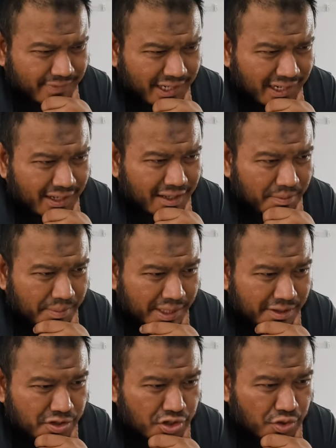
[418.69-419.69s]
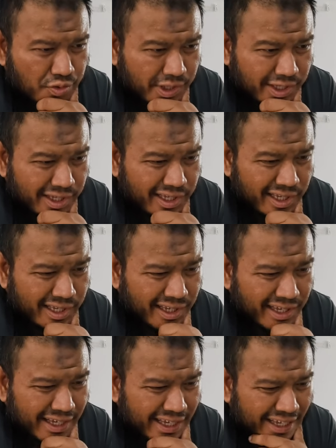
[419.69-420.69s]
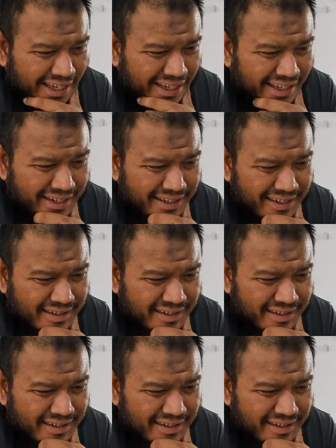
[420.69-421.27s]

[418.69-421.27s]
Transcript: a little bit tricky and